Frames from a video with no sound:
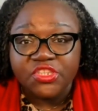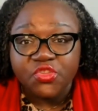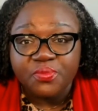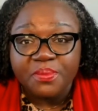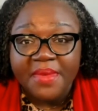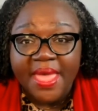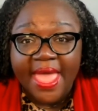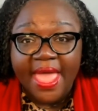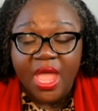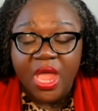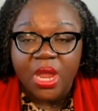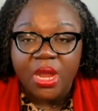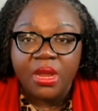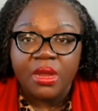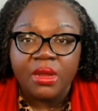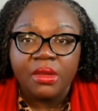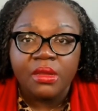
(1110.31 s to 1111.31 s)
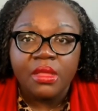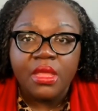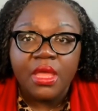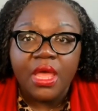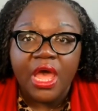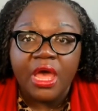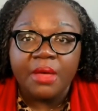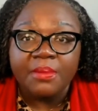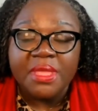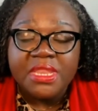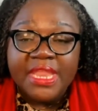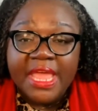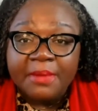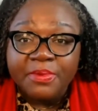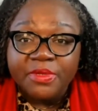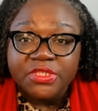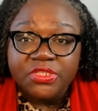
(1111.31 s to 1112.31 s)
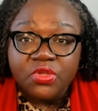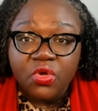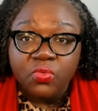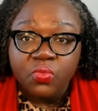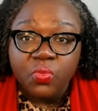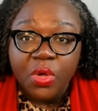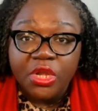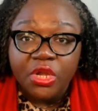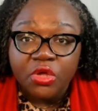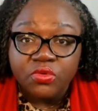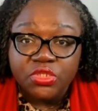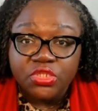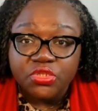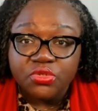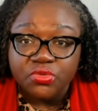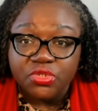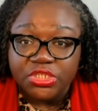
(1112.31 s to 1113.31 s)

you met her in episode 102.